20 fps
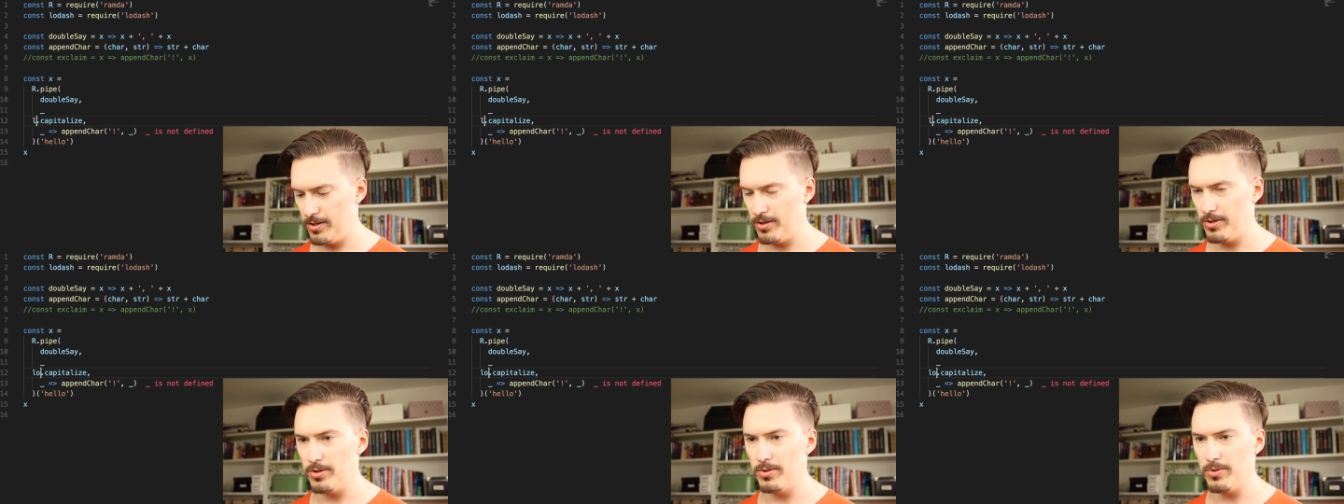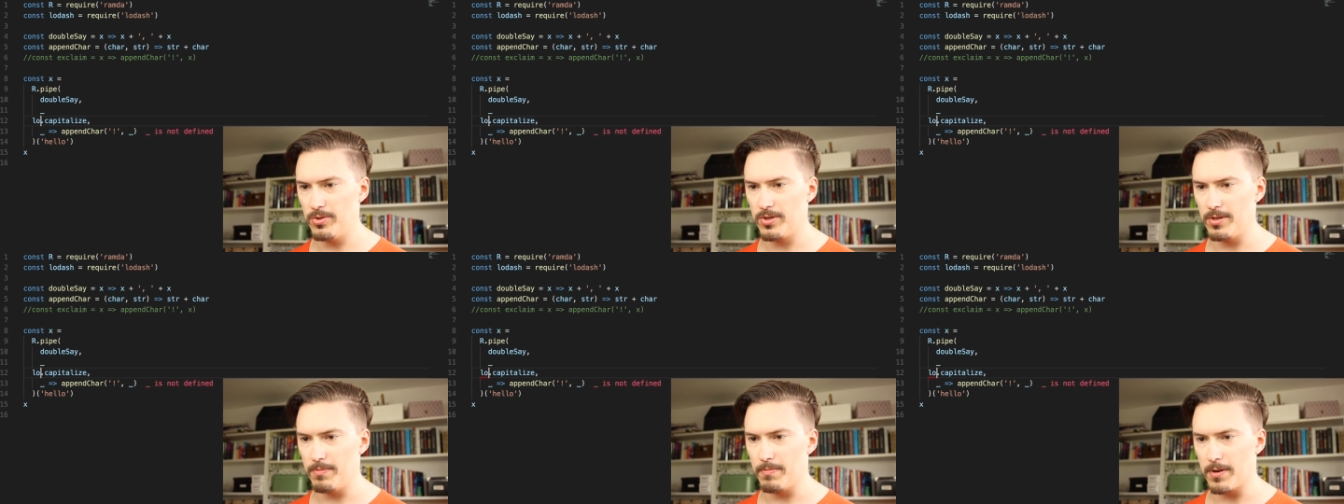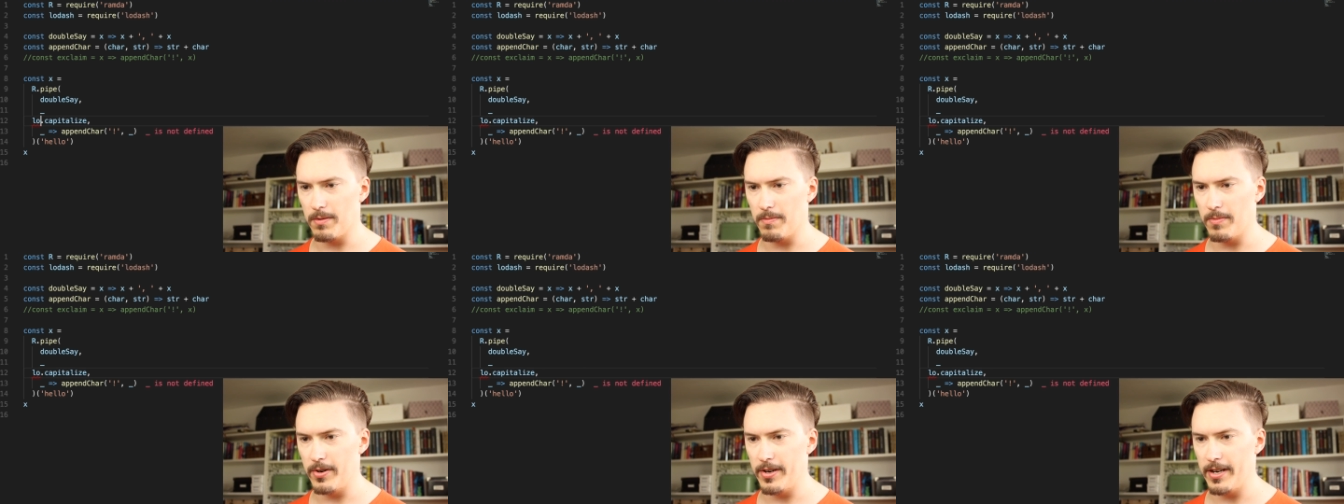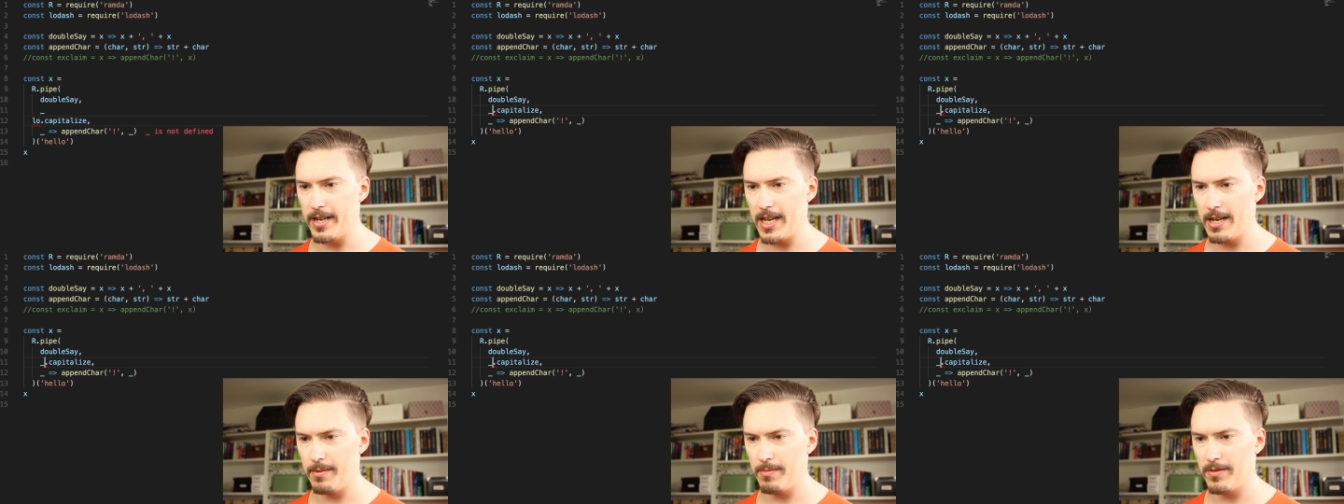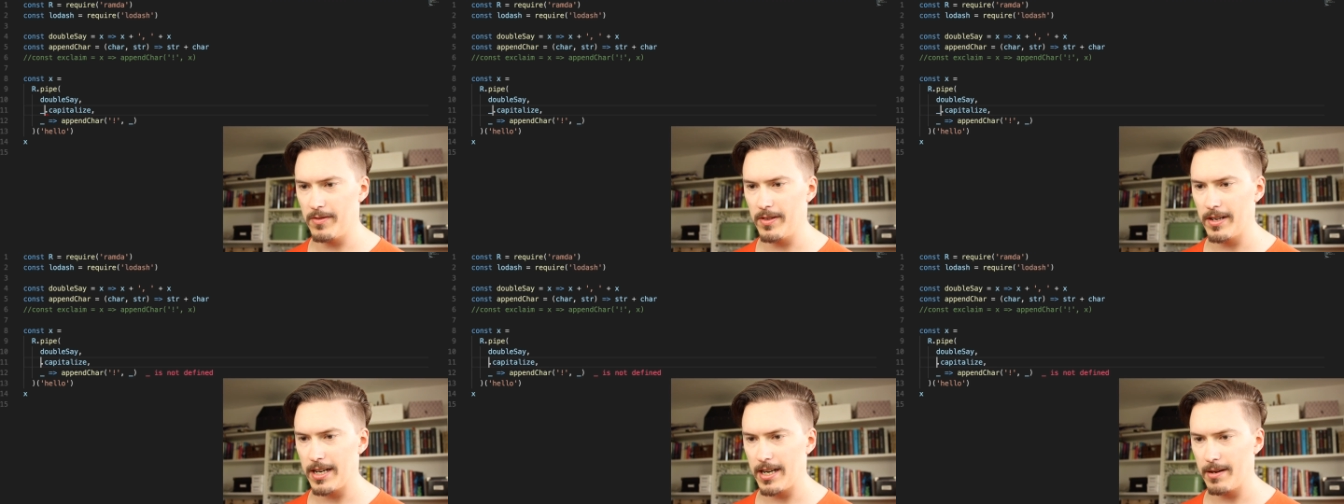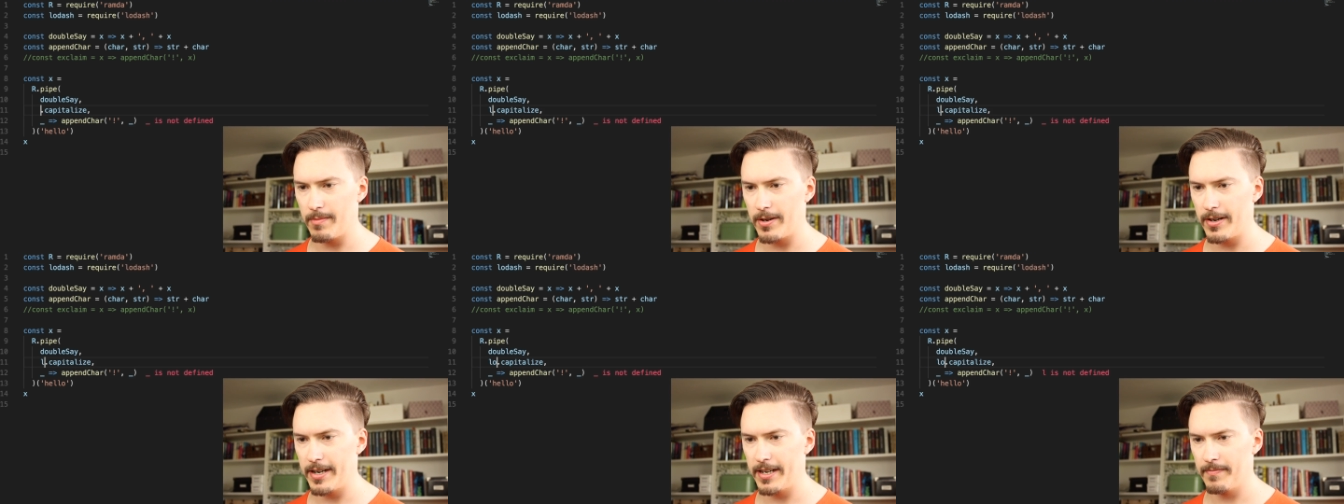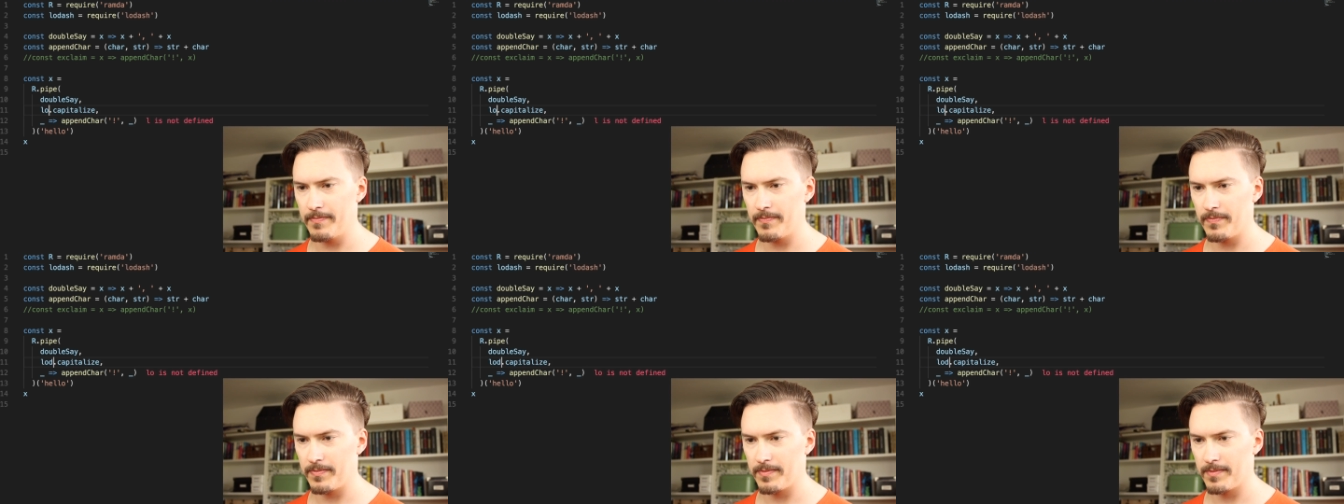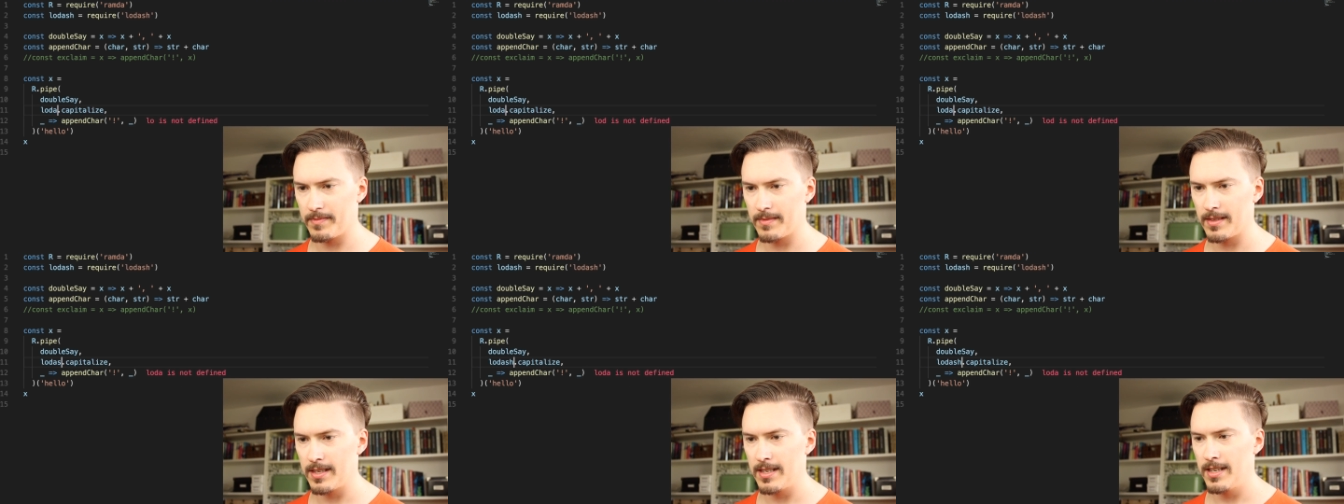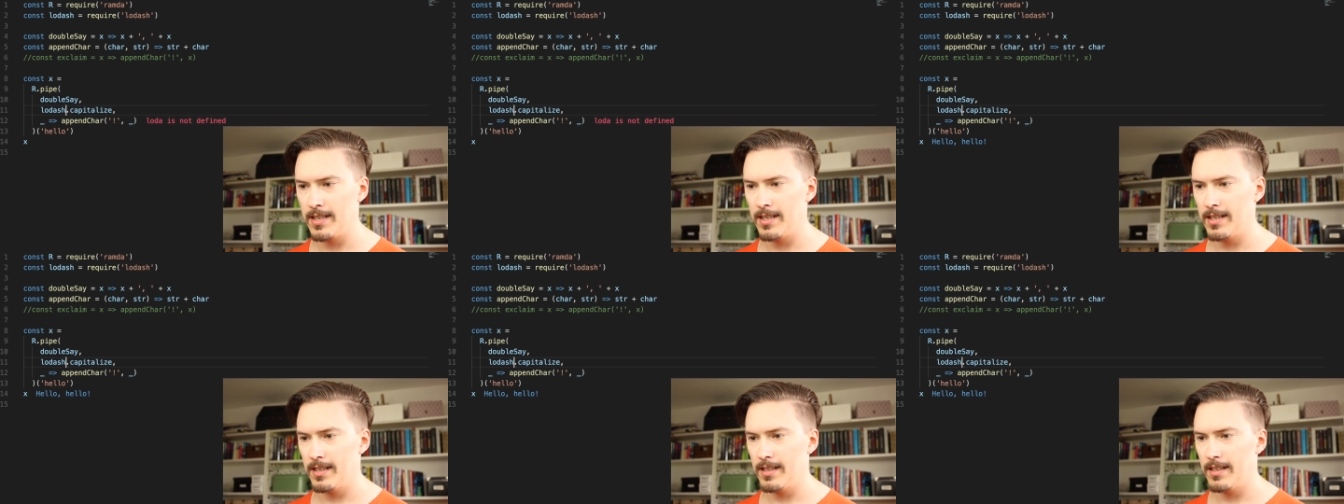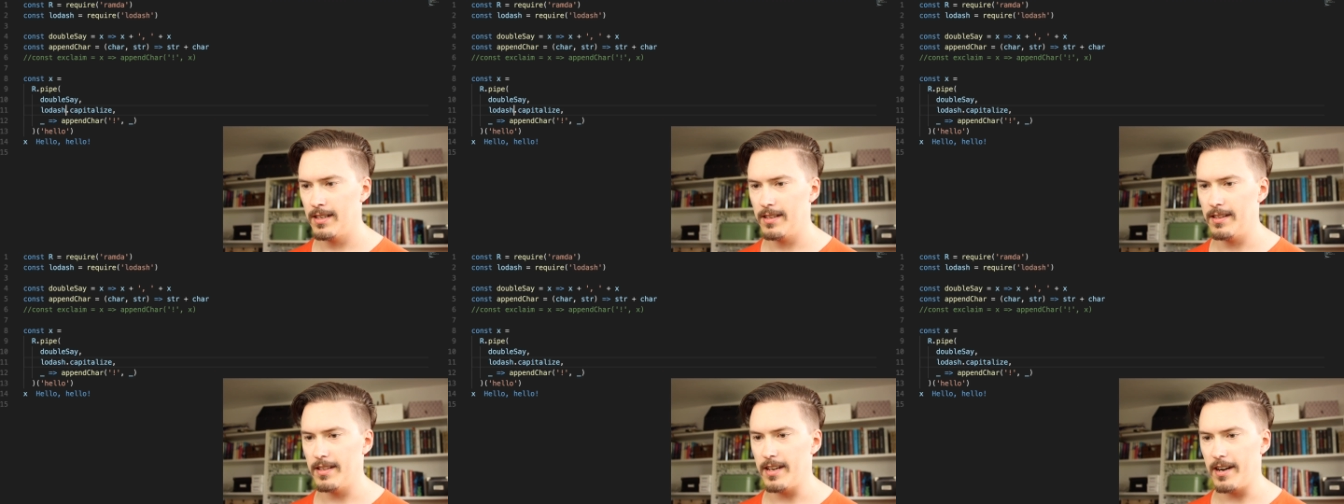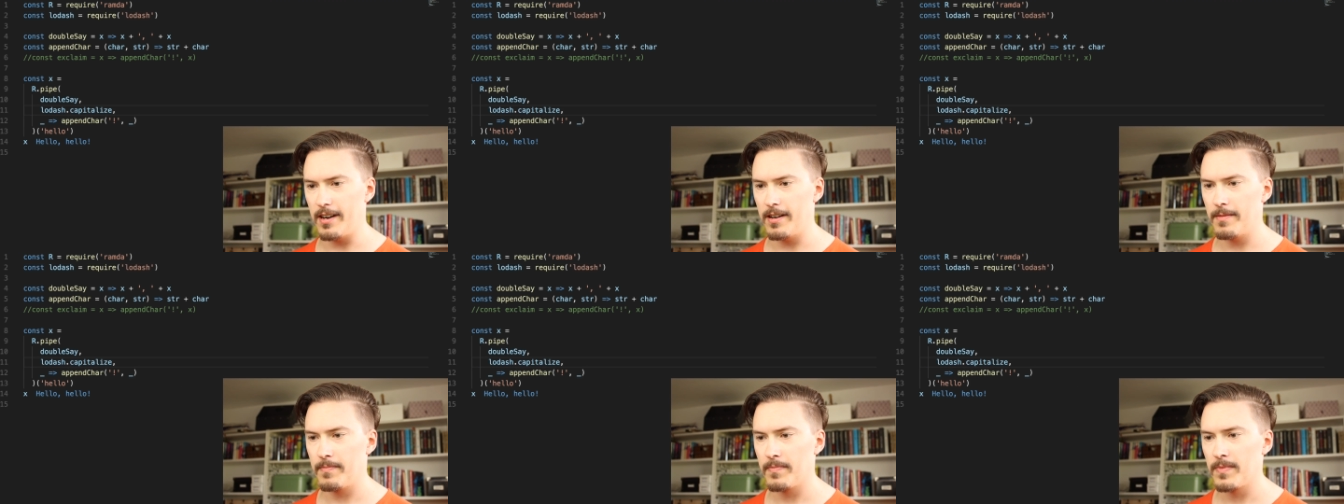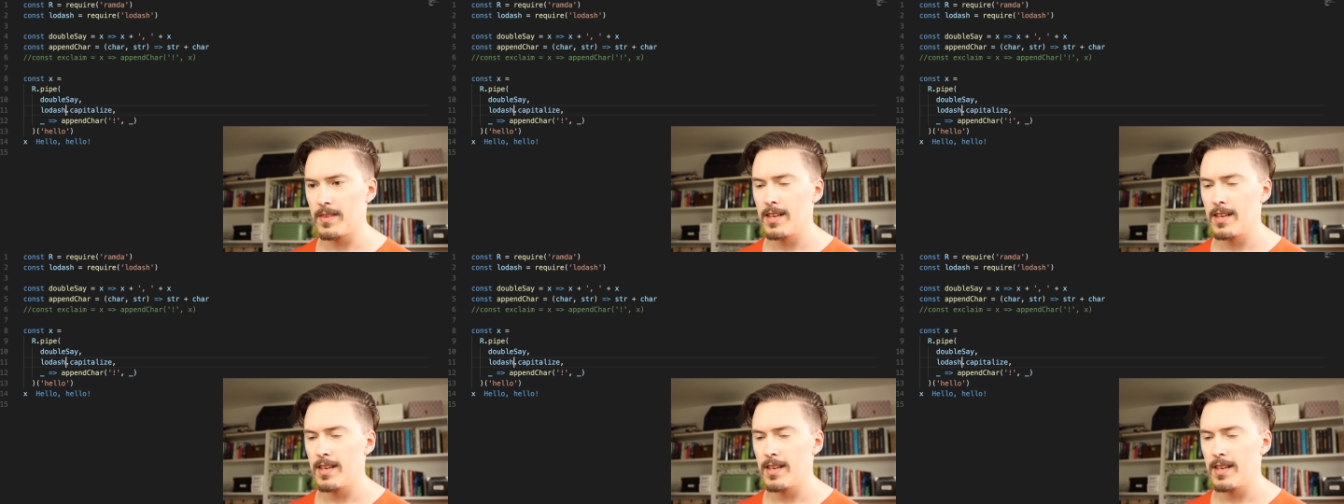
use the proper name of the library. There.